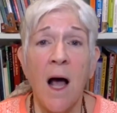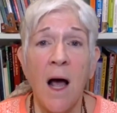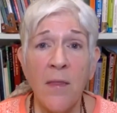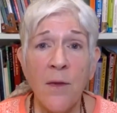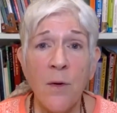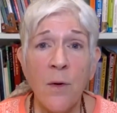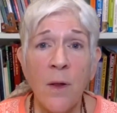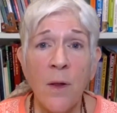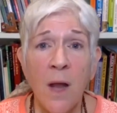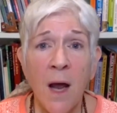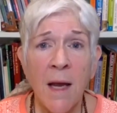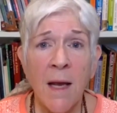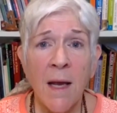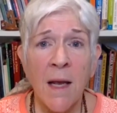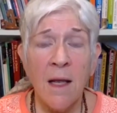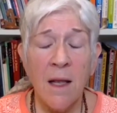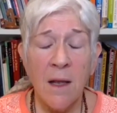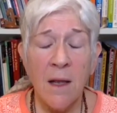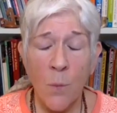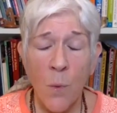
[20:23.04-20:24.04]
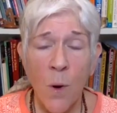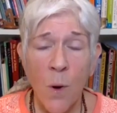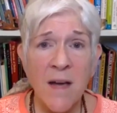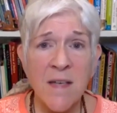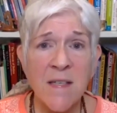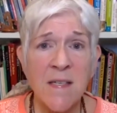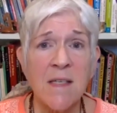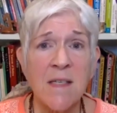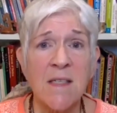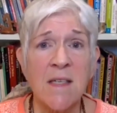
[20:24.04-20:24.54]
Otherwise,
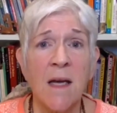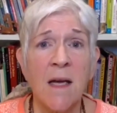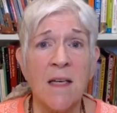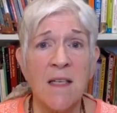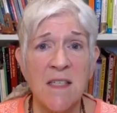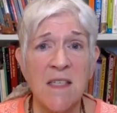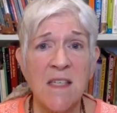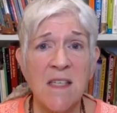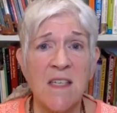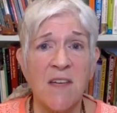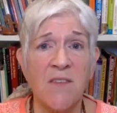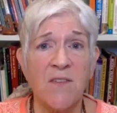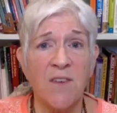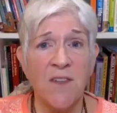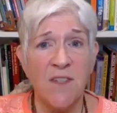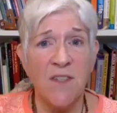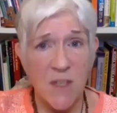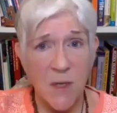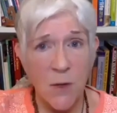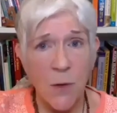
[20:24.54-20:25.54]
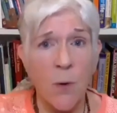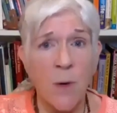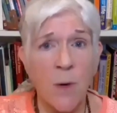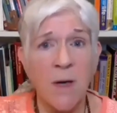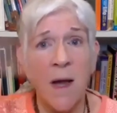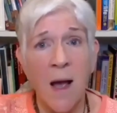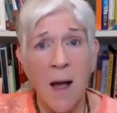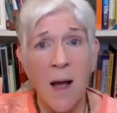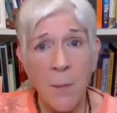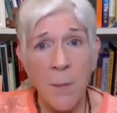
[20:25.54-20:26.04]
it's like Sisyphus
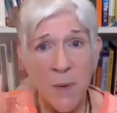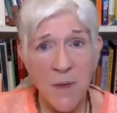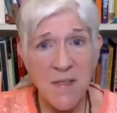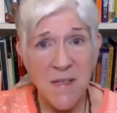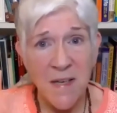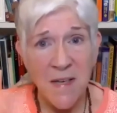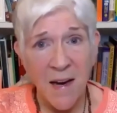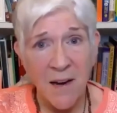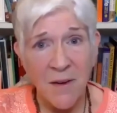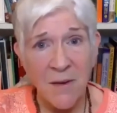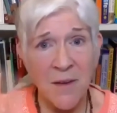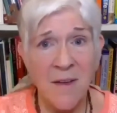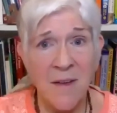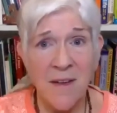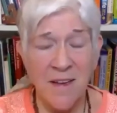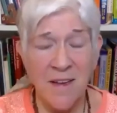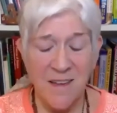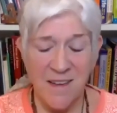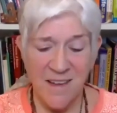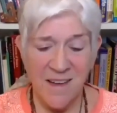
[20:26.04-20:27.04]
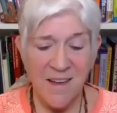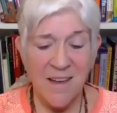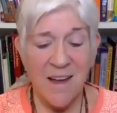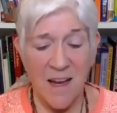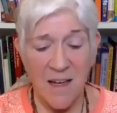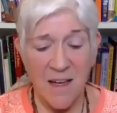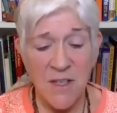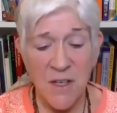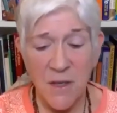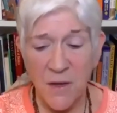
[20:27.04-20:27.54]
going up and down
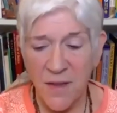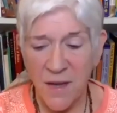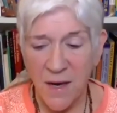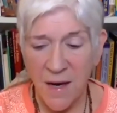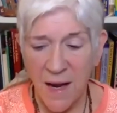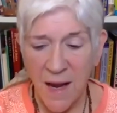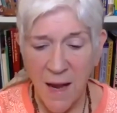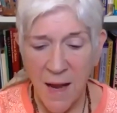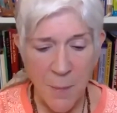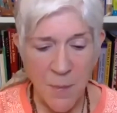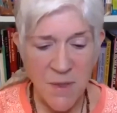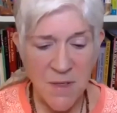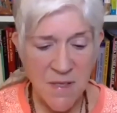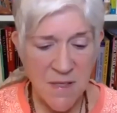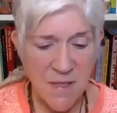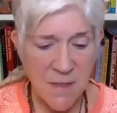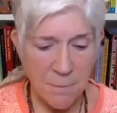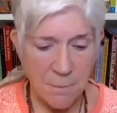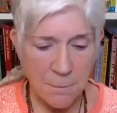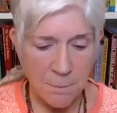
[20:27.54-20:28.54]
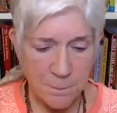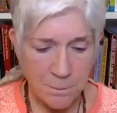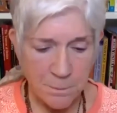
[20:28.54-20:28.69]
until that happens.